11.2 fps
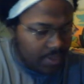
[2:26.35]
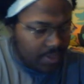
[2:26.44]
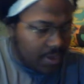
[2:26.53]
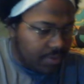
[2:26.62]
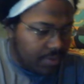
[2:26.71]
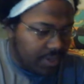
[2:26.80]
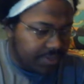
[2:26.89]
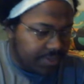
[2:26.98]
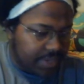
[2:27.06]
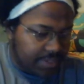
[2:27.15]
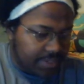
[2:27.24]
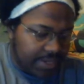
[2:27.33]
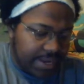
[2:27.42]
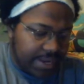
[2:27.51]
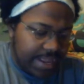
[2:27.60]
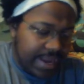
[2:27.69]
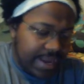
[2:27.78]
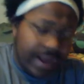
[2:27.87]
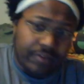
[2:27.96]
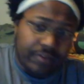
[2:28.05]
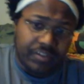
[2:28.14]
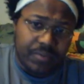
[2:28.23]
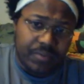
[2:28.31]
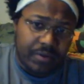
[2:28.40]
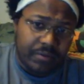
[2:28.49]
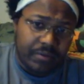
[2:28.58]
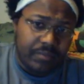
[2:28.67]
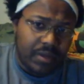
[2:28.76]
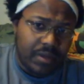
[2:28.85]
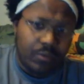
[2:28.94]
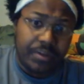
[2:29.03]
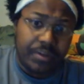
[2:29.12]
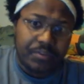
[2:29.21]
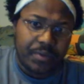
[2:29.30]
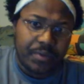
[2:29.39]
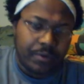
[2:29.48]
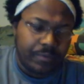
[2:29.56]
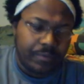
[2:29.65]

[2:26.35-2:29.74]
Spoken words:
I'm not exactly an inaccurate speaker, not a weak speaker.